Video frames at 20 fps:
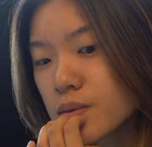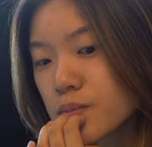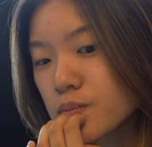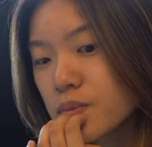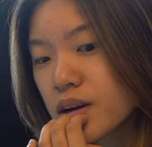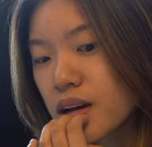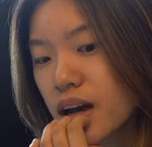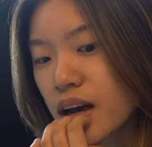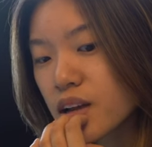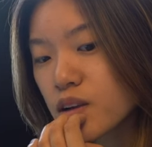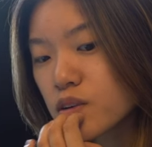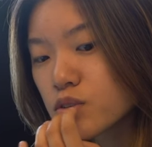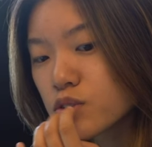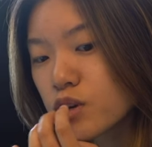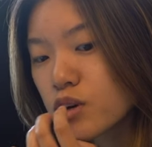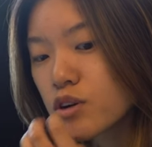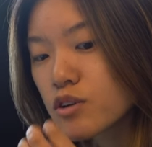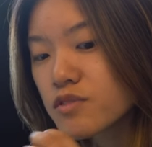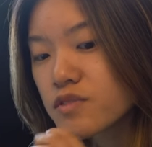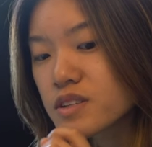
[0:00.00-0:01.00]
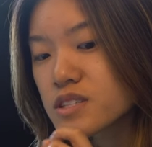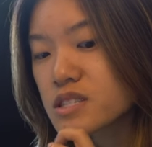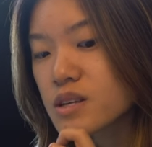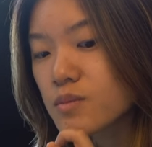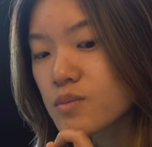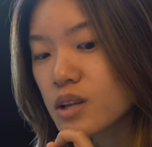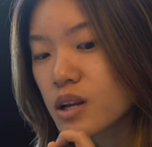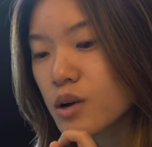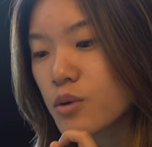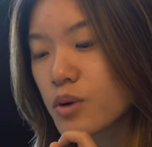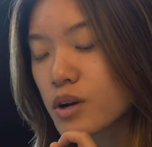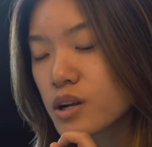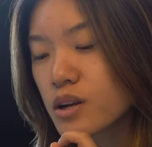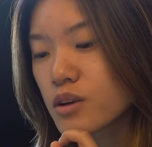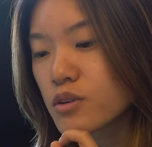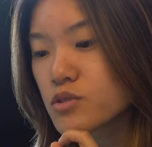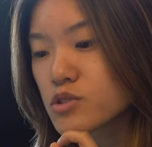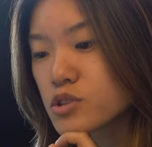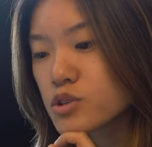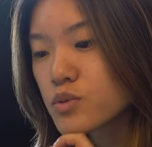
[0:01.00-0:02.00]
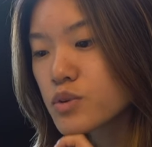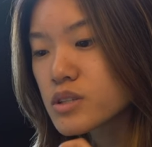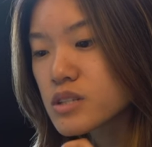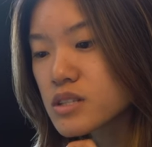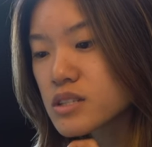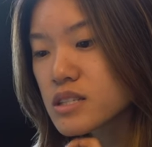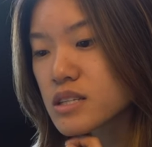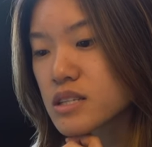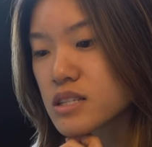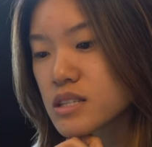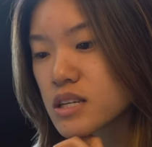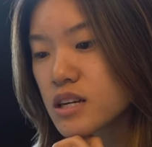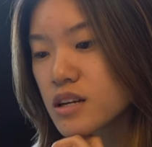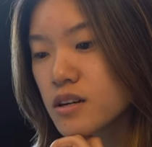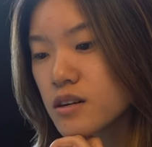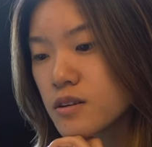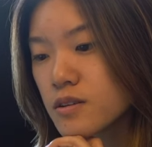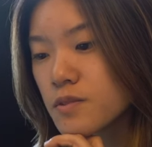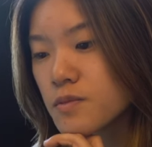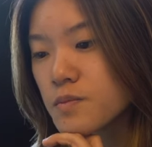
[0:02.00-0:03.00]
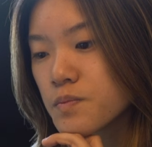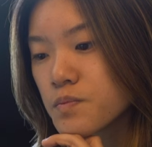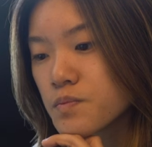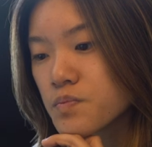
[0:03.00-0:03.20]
But I don't know if it's something I want to go too into detail